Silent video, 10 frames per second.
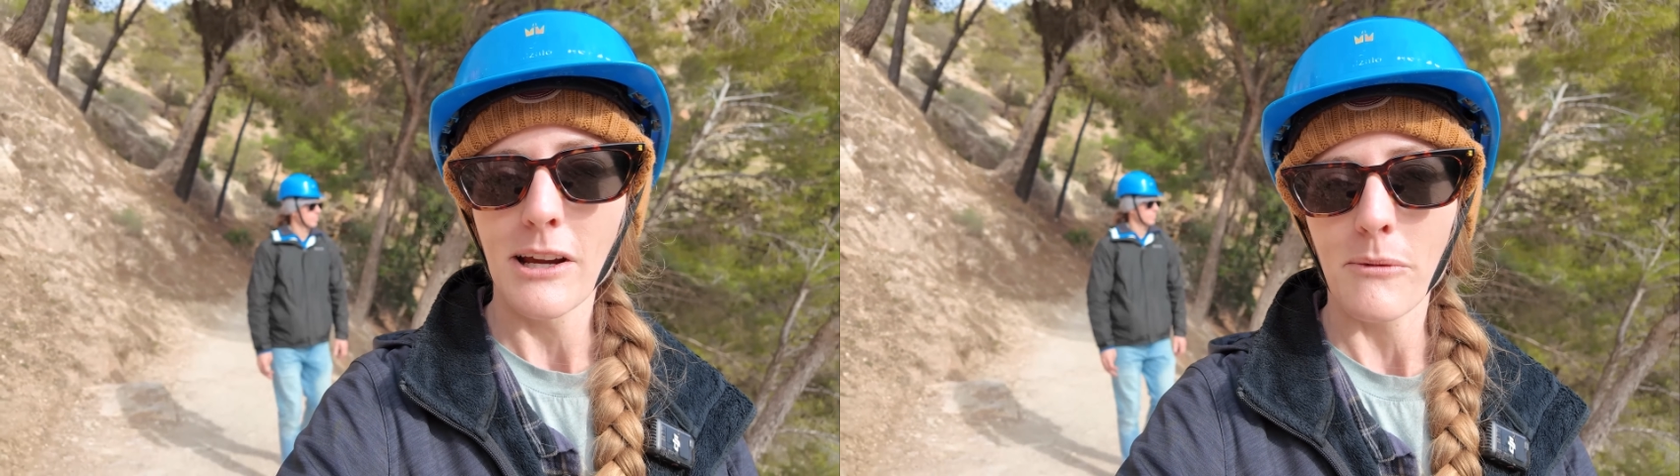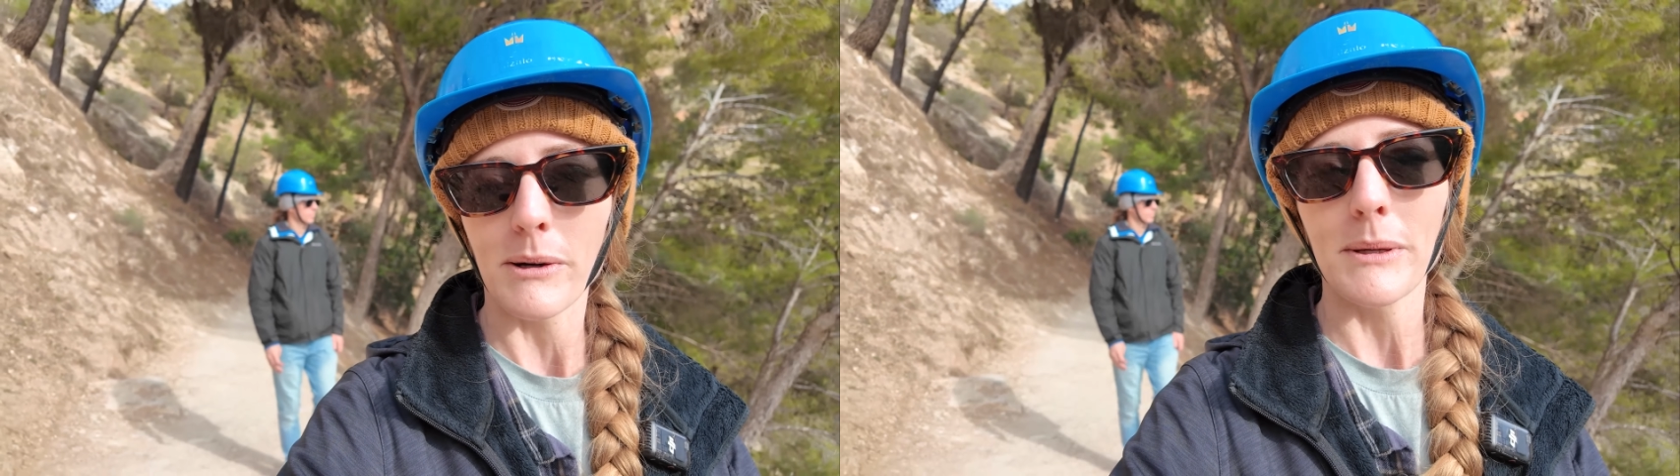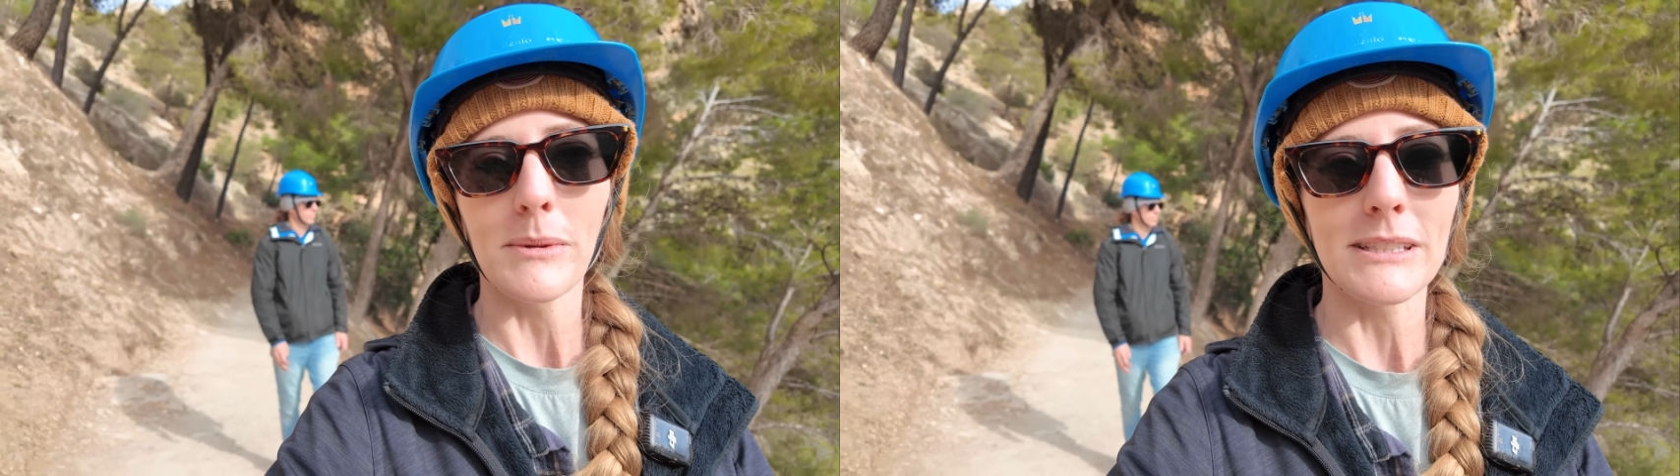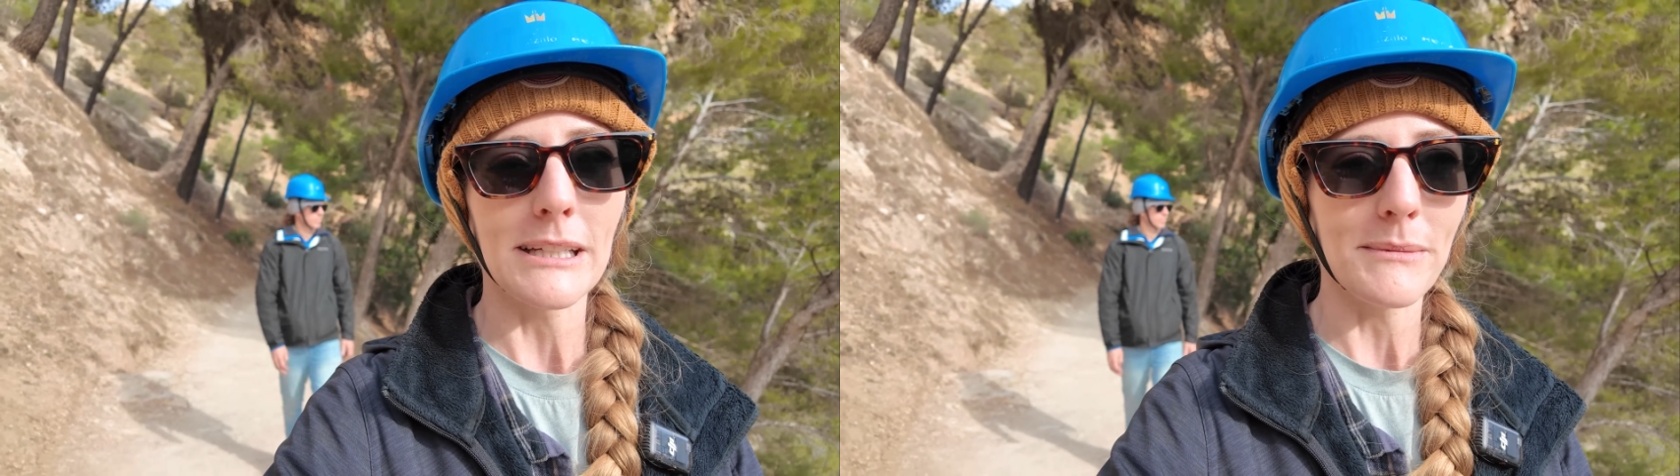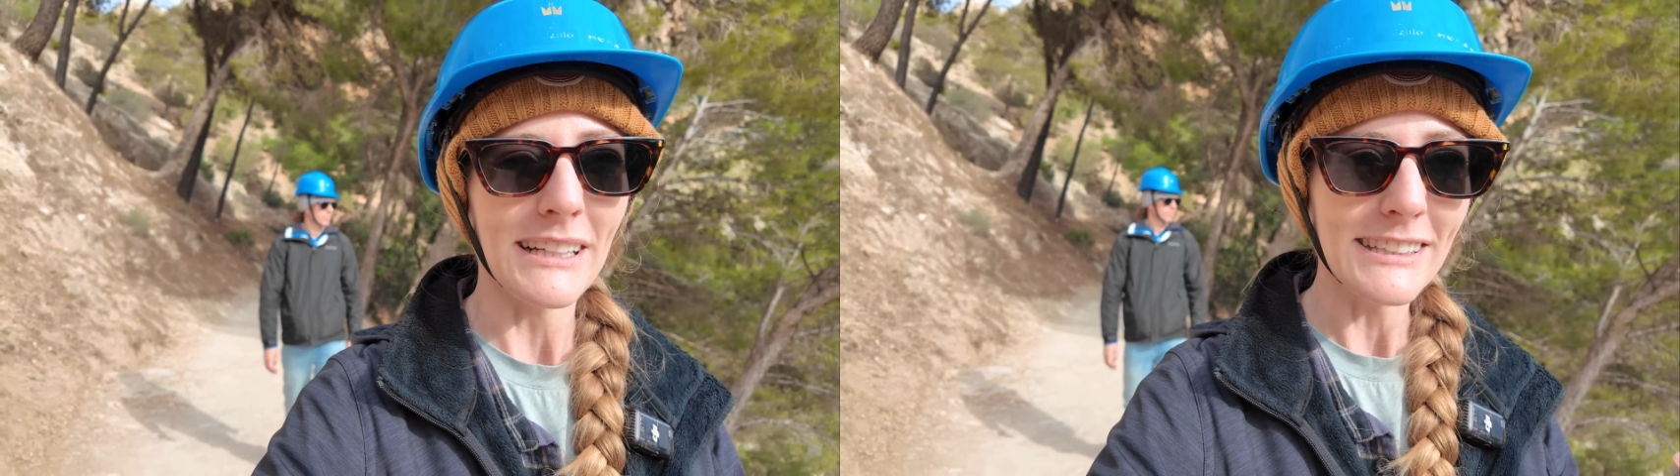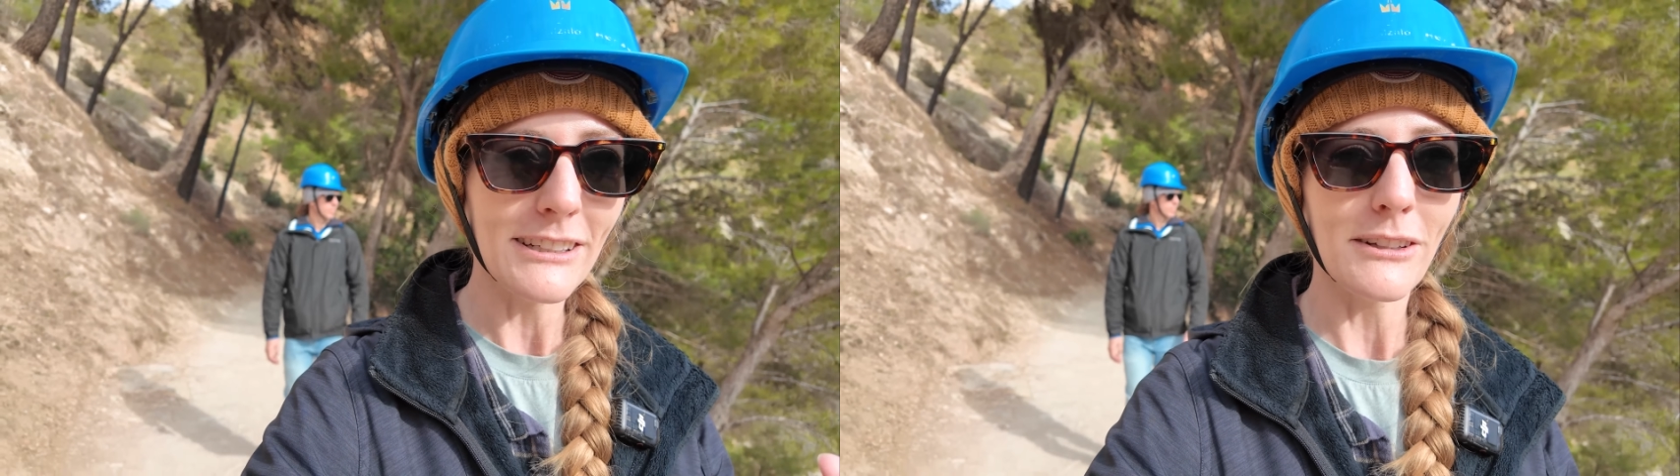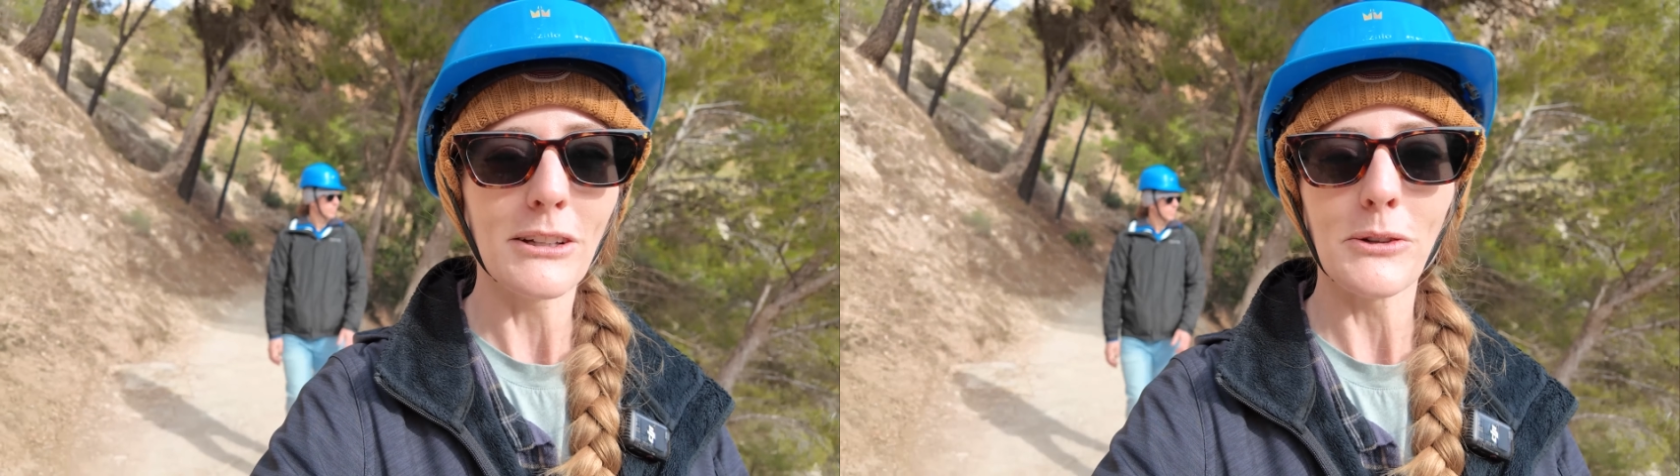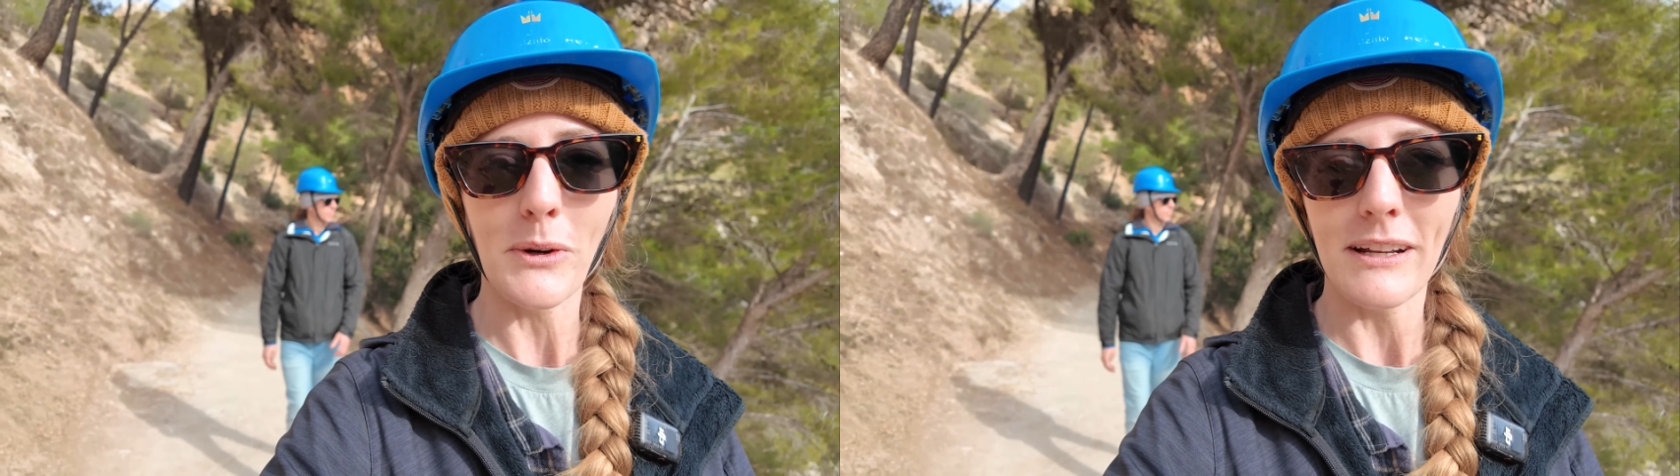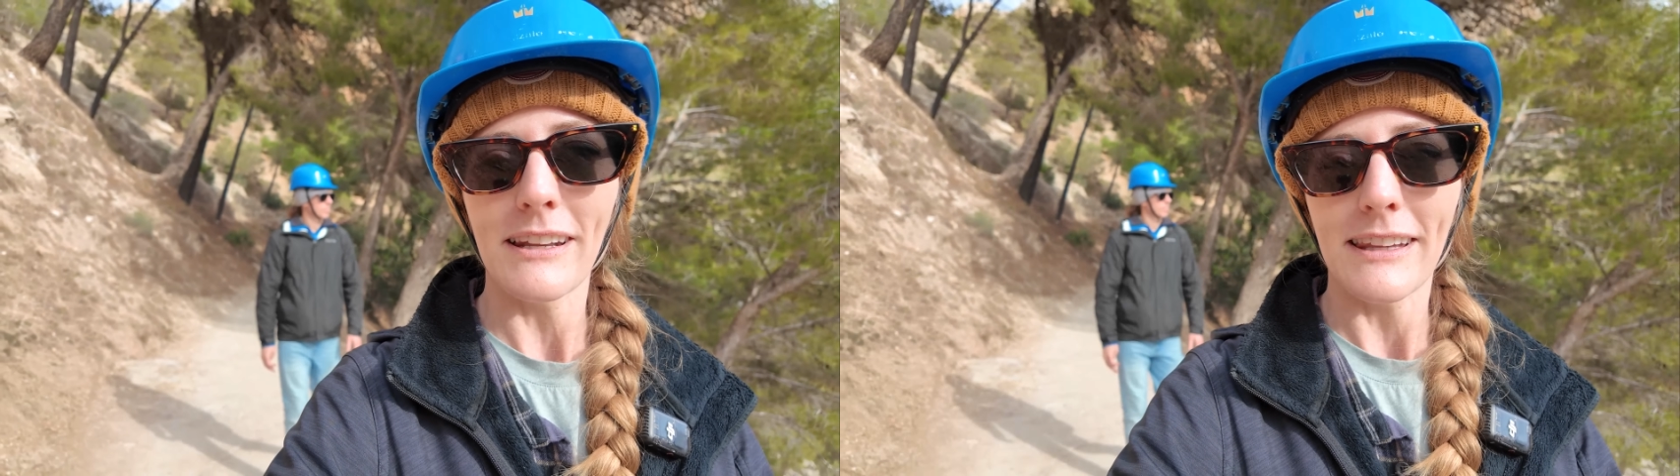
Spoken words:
where people seemed a little annoyed